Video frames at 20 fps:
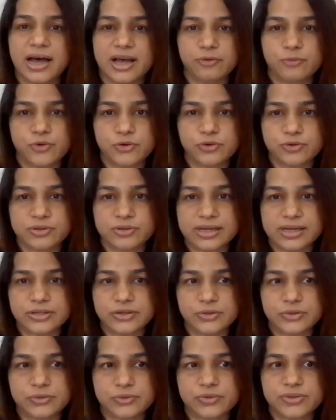uh, I want to
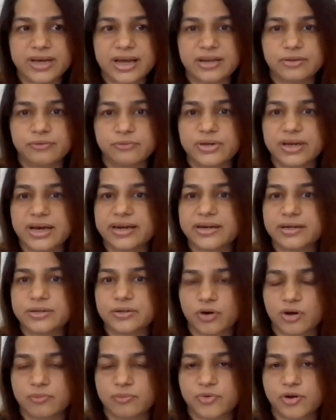let you know that we are a
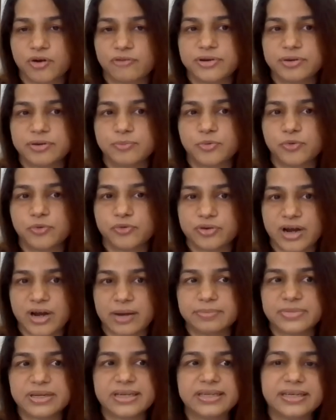nonprofit
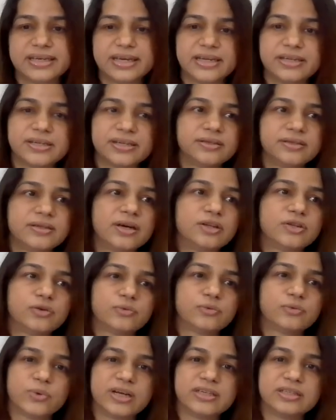program dedicated
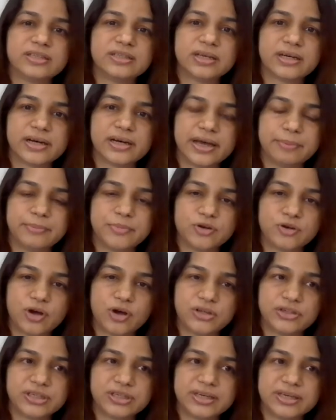towards uh,
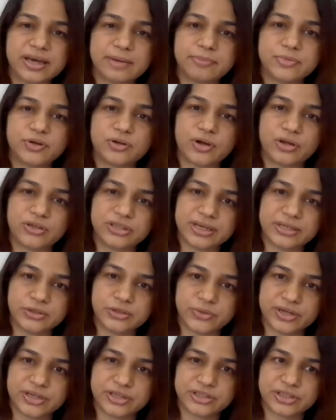embryology, embryology
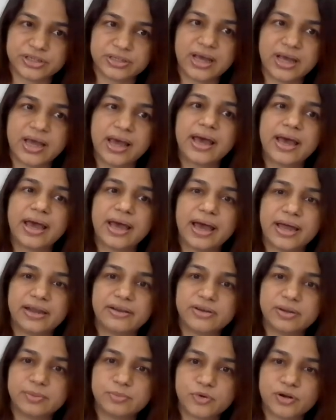education,
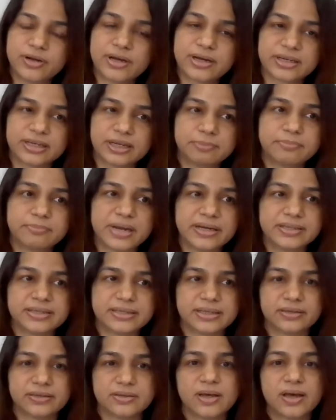and reproductive
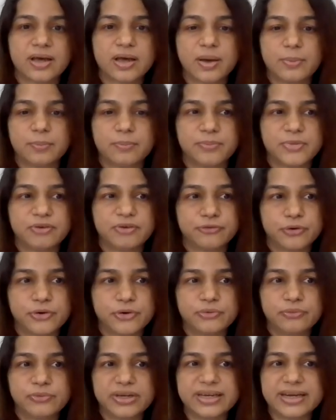medicine.
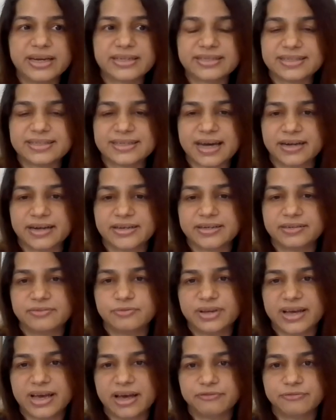Before we get
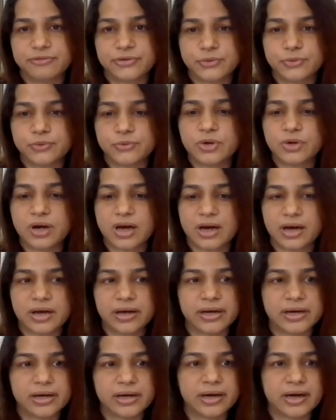started, we have few
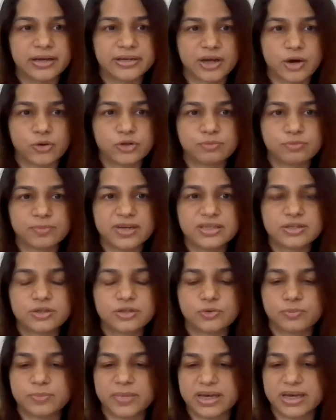uh,
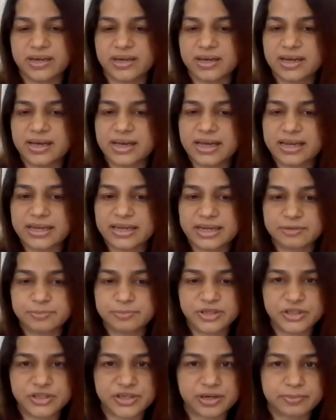announcements to make.
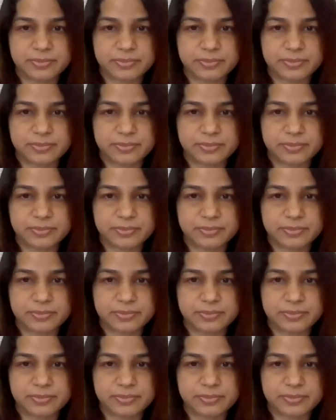Let